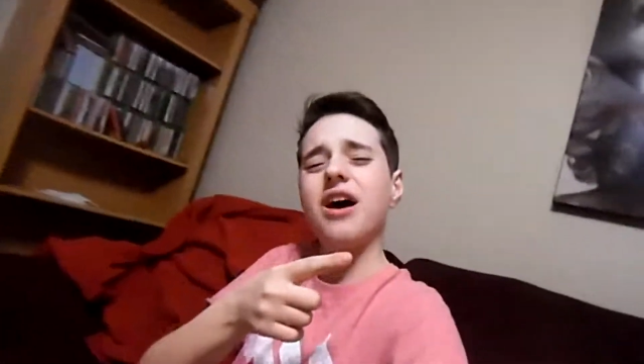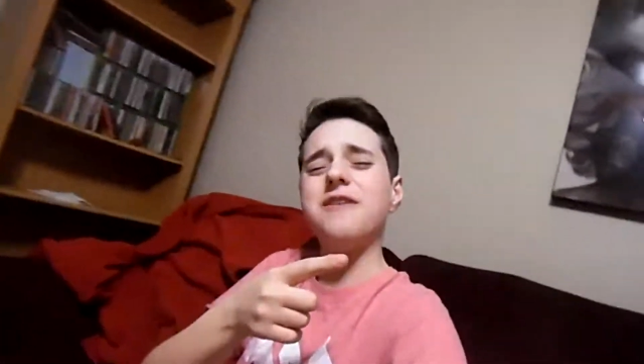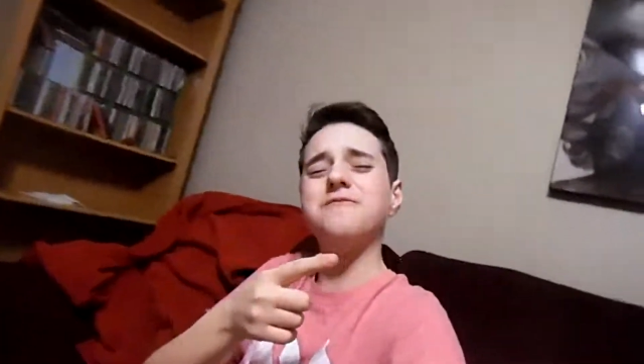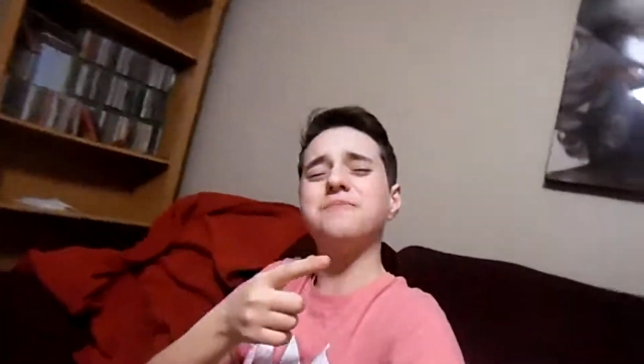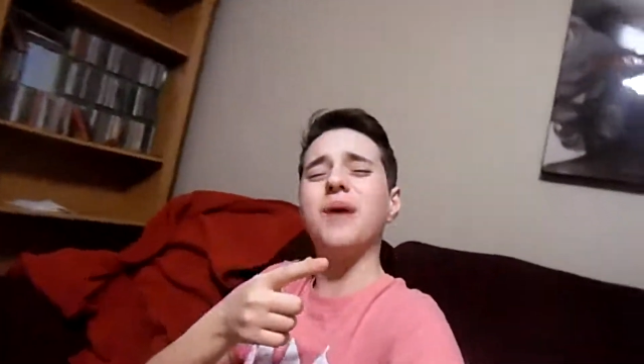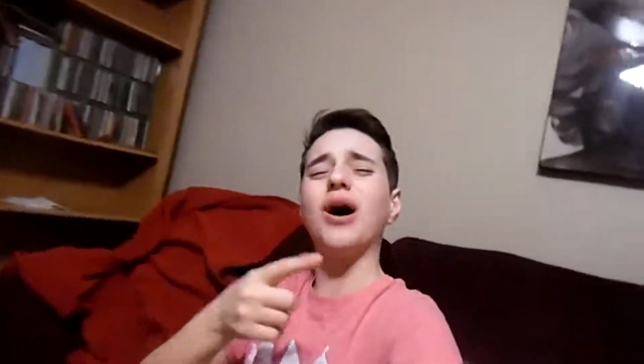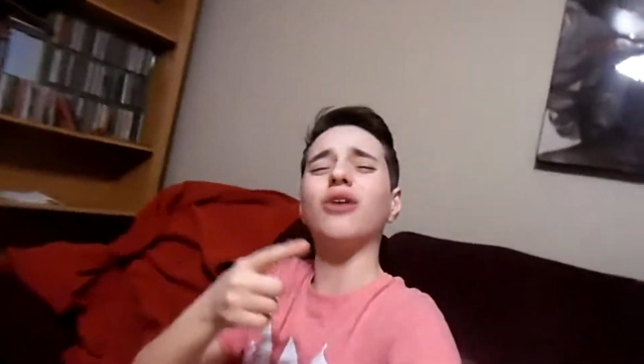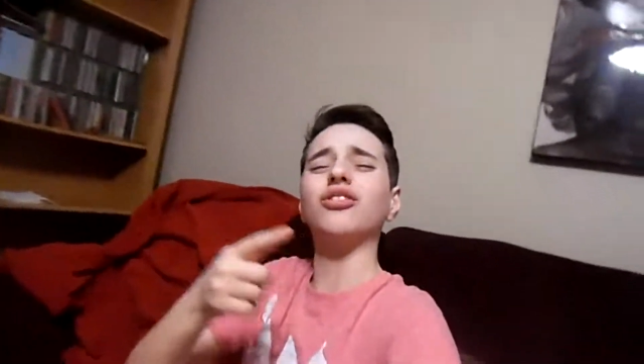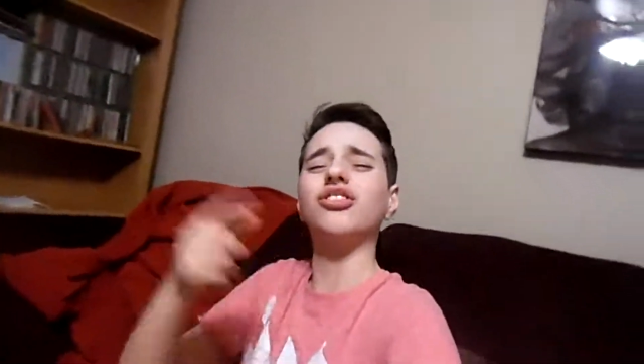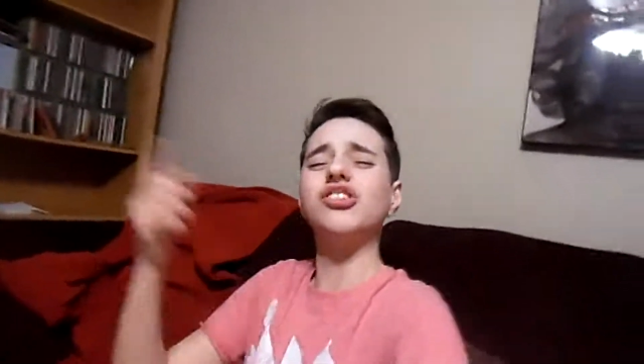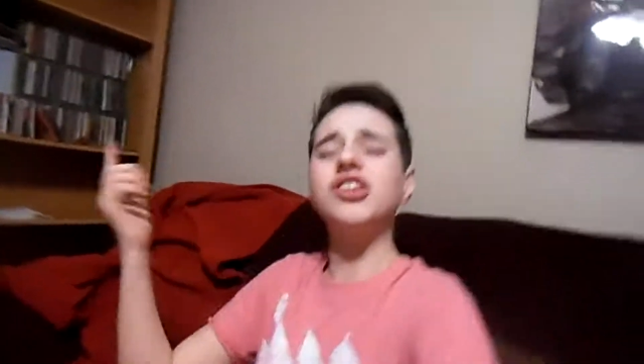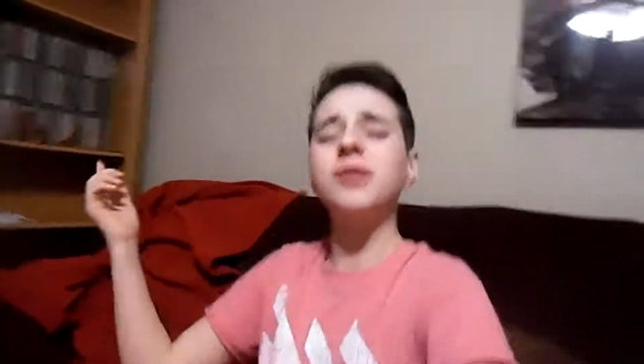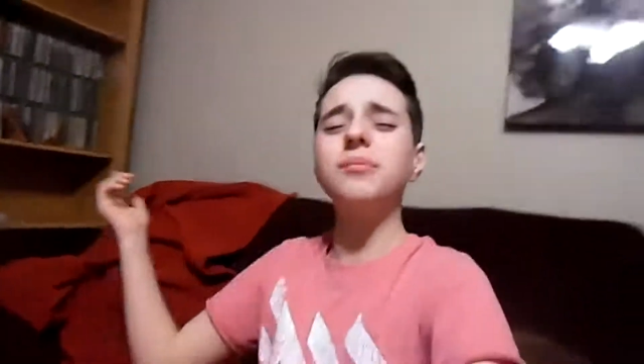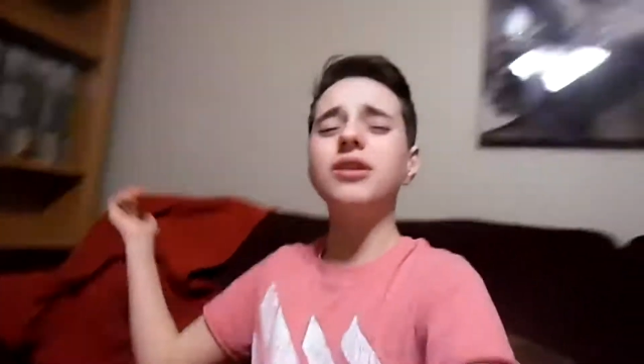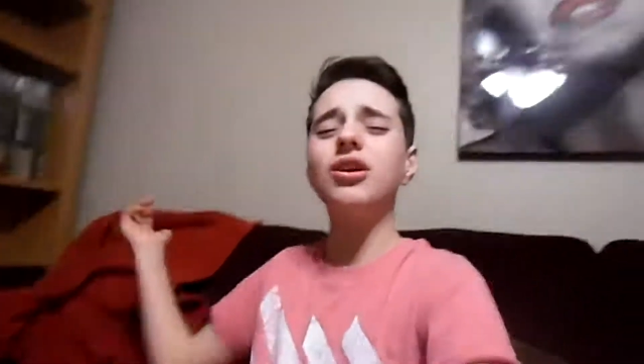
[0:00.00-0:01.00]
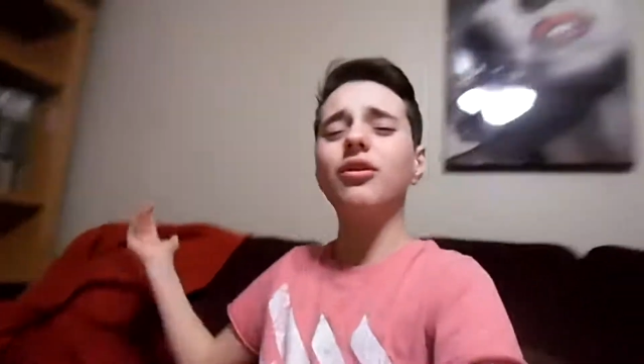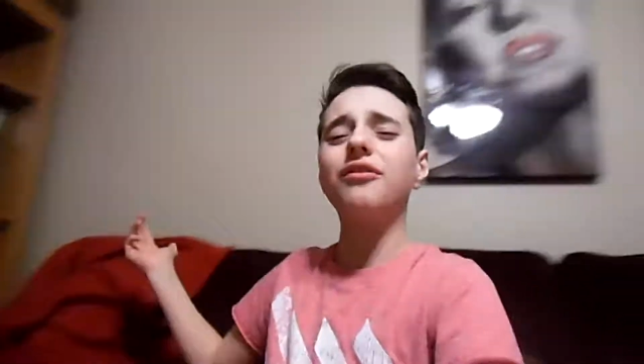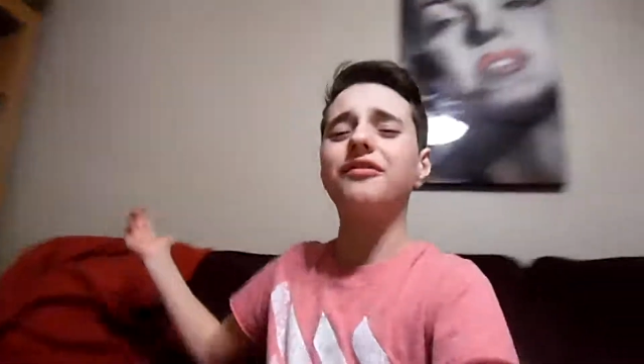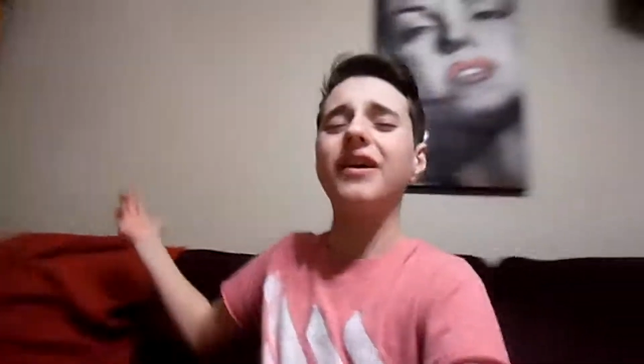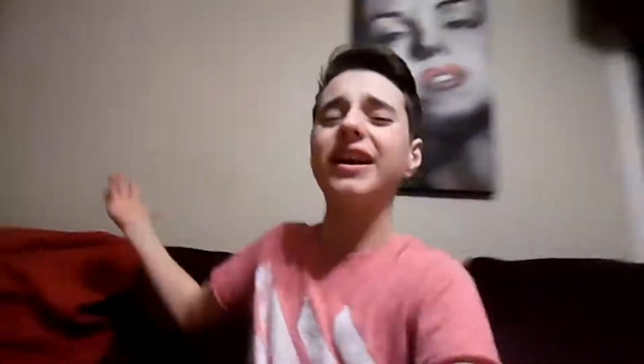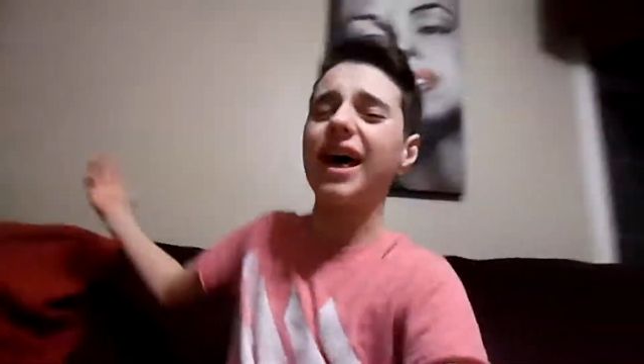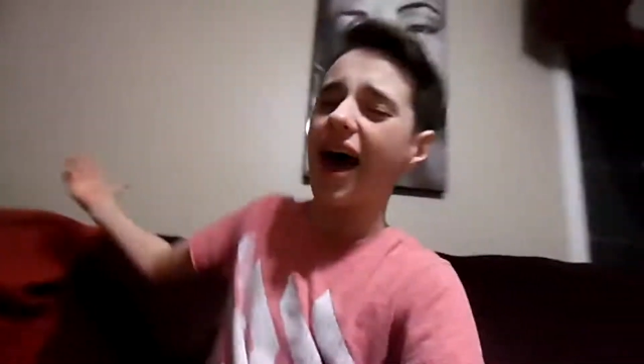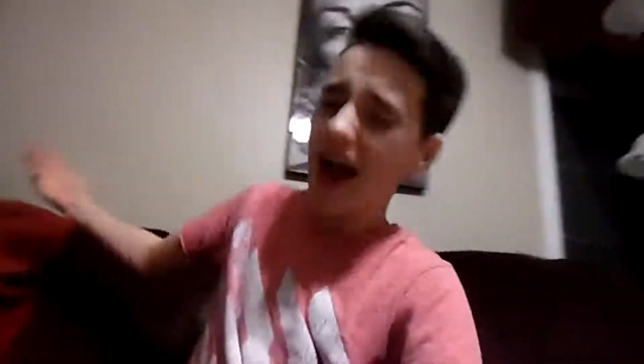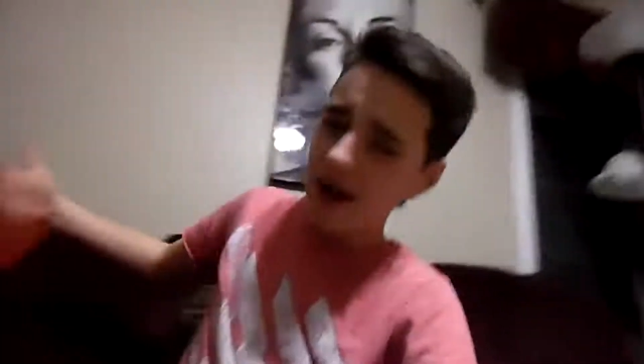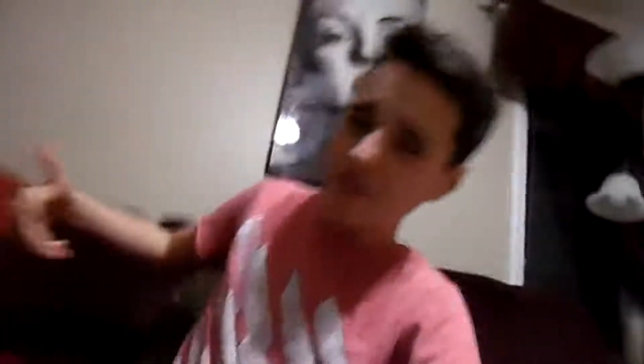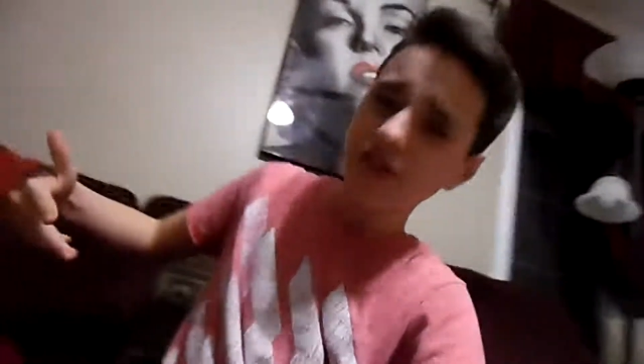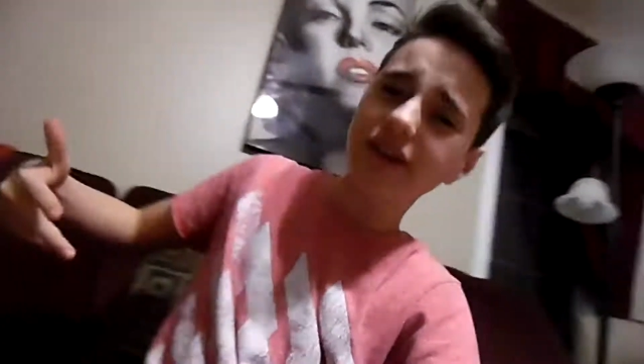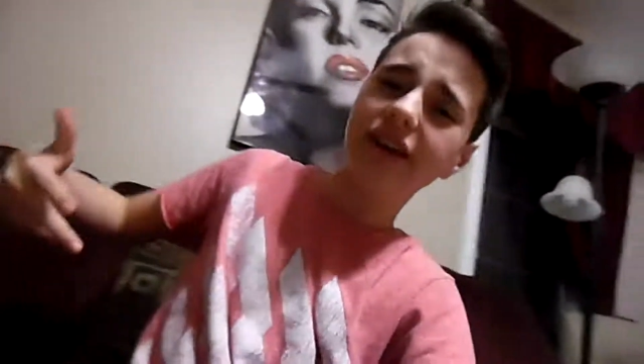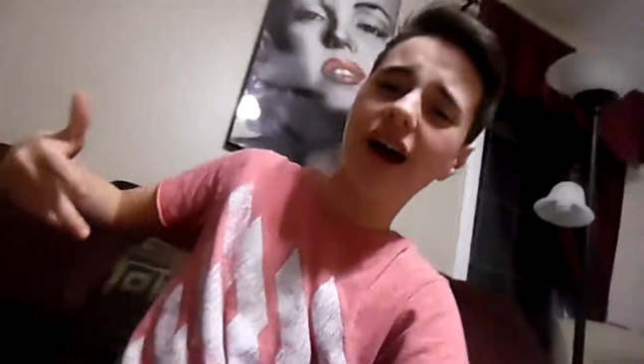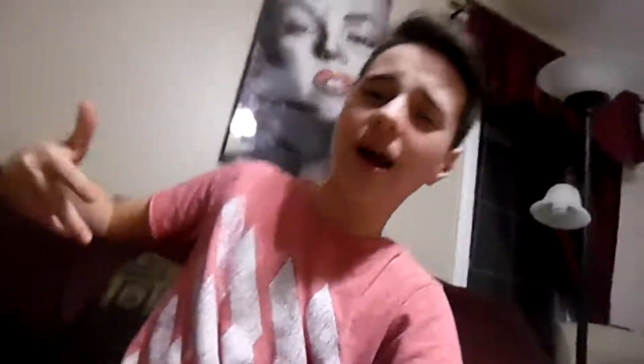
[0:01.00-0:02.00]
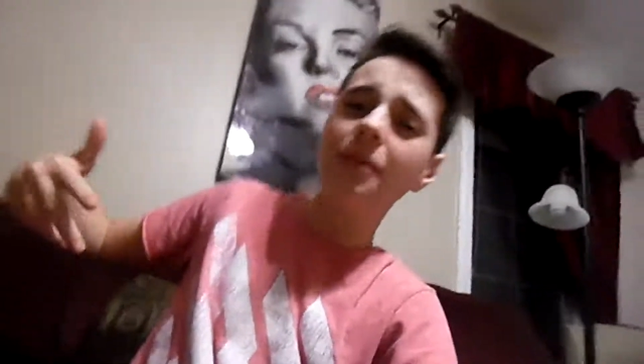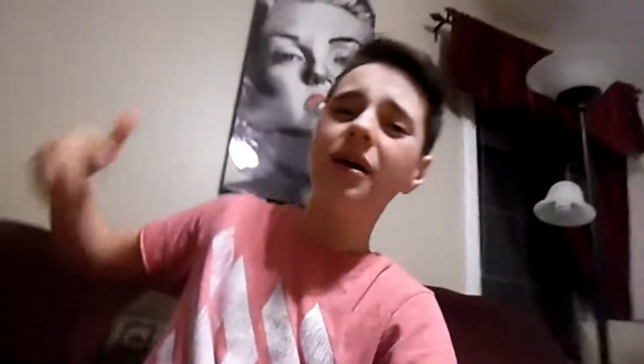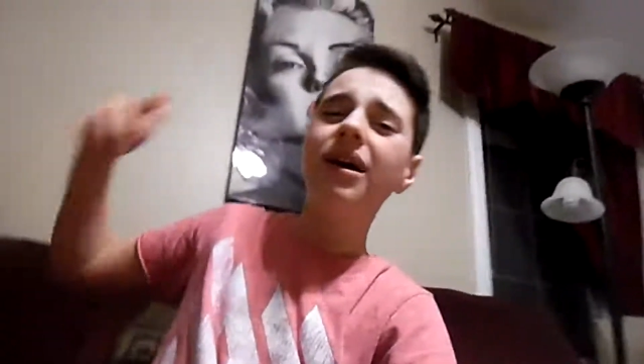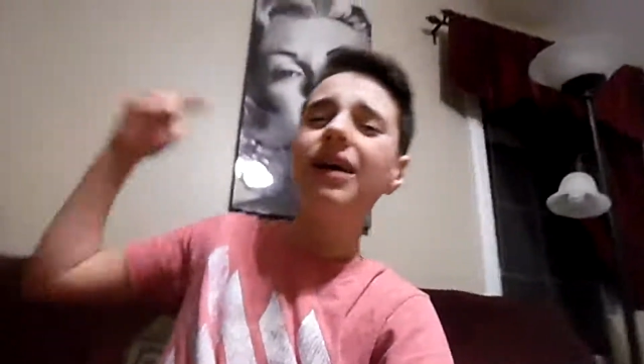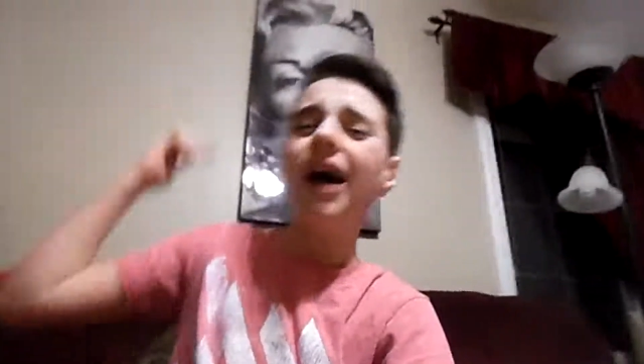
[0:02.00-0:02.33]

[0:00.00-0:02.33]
that bell so you can be notified every time